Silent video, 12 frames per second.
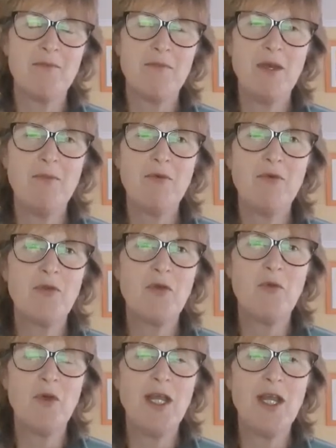People
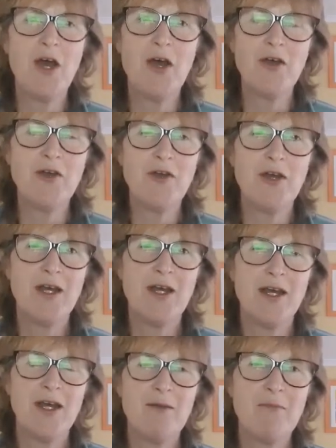that we know
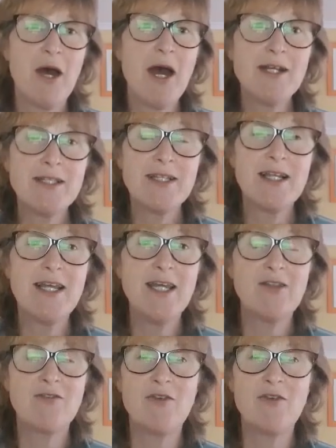personally,